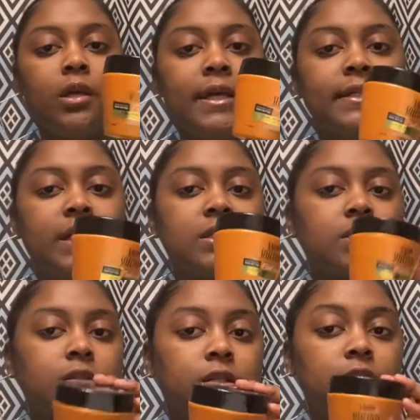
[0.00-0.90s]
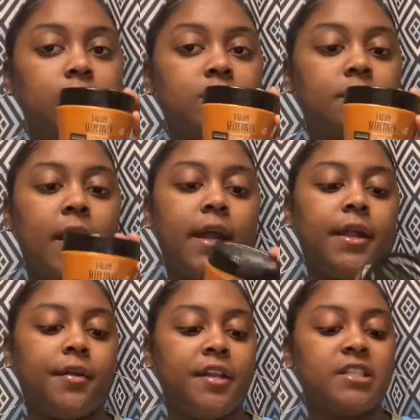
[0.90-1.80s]
it does good to my
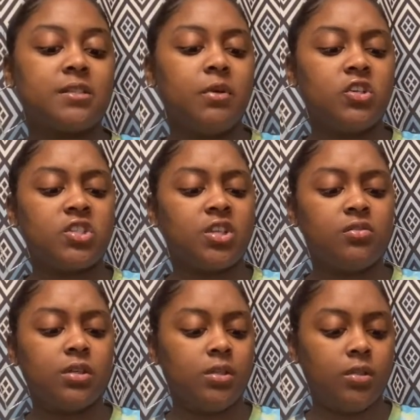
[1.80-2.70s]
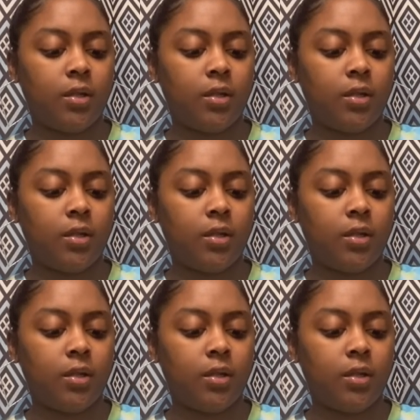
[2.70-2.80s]
hair, and it smells so good.